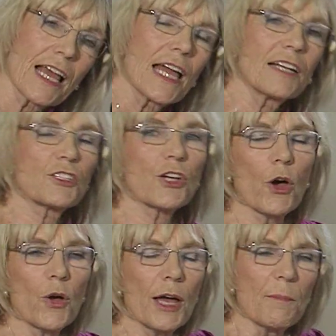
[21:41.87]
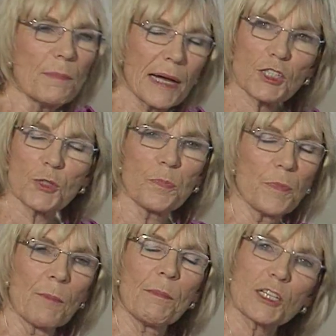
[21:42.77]
And so a
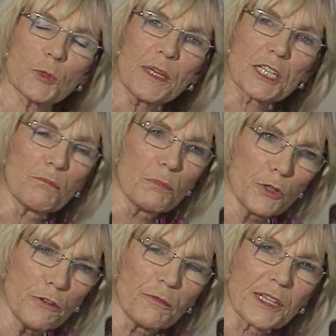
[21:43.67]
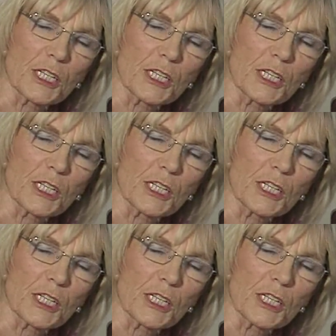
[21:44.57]
much better movement